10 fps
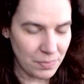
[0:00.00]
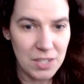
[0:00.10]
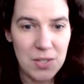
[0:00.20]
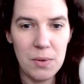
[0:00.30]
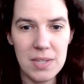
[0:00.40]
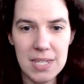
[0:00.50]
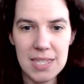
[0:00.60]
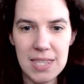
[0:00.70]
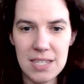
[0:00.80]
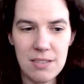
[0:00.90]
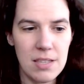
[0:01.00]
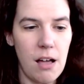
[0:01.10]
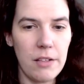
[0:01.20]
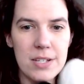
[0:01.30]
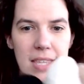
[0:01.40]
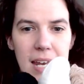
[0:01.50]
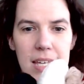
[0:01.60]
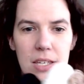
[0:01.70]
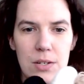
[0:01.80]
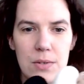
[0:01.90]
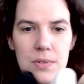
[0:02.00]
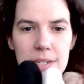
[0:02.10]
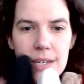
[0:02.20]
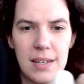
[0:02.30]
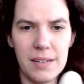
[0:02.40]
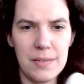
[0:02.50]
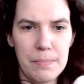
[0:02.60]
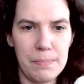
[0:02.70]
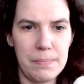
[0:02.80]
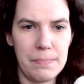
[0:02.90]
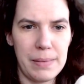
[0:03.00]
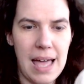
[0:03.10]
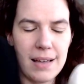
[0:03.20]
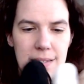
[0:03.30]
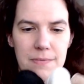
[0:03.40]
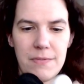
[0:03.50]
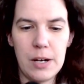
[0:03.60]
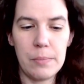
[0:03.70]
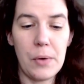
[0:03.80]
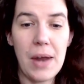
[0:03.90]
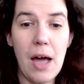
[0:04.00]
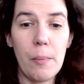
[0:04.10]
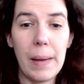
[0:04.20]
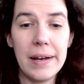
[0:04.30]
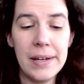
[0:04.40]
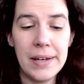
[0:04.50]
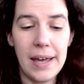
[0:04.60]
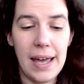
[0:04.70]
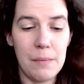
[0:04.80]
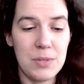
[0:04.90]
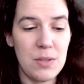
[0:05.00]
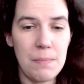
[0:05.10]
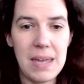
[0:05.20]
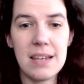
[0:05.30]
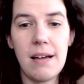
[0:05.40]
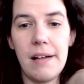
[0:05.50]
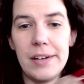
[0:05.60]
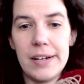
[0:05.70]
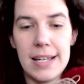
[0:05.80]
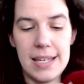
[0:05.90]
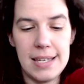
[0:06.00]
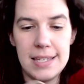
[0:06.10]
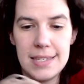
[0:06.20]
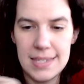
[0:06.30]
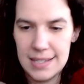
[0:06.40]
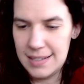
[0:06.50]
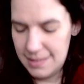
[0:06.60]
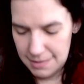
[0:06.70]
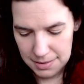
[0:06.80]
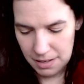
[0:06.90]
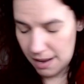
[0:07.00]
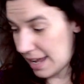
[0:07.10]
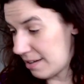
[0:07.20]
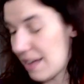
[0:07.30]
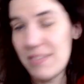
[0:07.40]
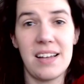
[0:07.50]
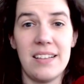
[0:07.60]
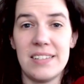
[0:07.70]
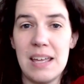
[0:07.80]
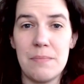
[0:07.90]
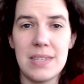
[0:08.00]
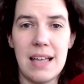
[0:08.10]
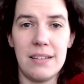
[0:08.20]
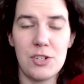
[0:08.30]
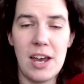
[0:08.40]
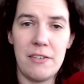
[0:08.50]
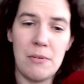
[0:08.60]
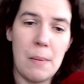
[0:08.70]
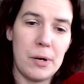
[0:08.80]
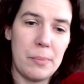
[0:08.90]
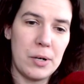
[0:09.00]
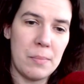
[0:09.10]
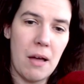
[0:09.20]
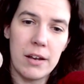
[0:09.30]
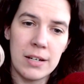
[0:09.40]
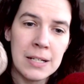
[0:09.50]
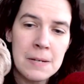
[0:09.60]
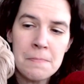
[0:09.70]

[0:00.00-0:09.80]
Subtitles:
So these are the colors that I used. The black's very blown out, but so the main color is, oh God, I don't have the color names. I'll try and remember to put them on.